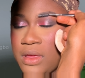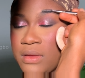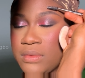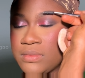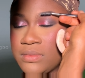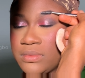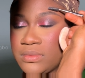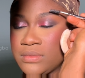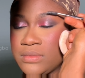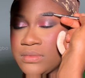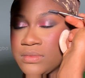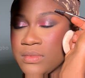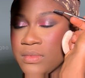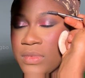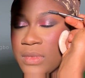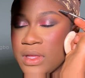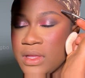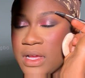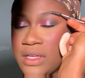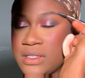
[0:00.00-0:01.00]
this is
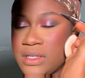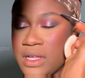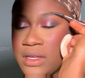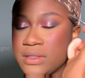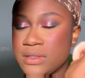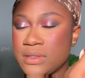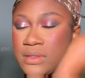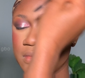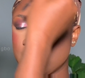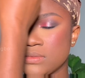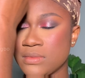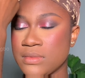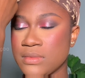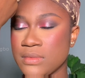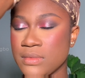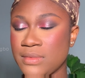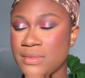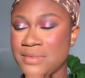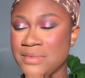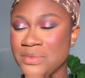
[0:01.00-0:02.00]
what we're going to be
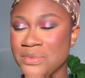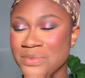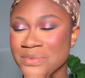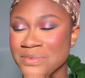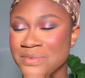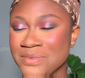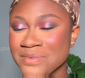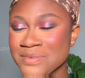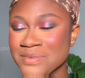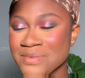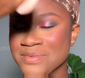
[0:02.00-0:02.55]
having on this channel: